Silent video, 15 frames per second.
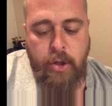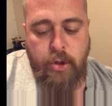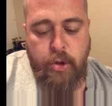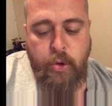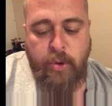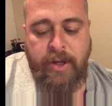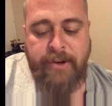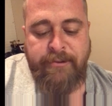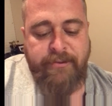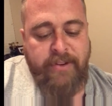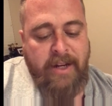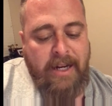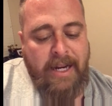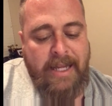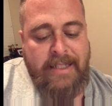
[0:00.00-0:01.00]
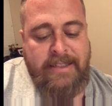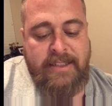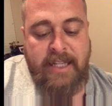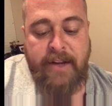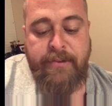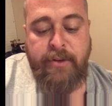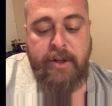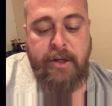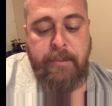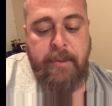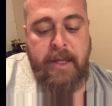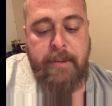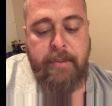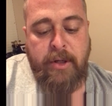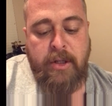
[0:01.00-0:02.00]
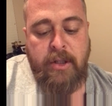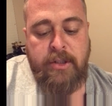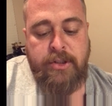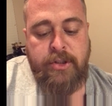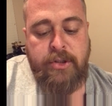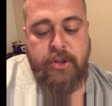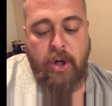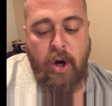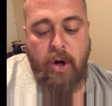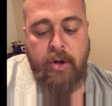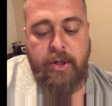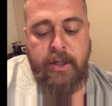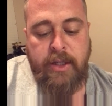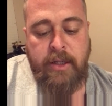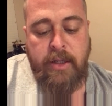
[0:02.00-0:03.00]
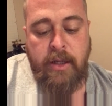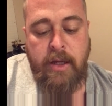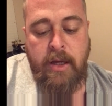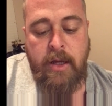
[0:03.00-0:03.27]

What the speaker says: you can ventilate safely to me because talking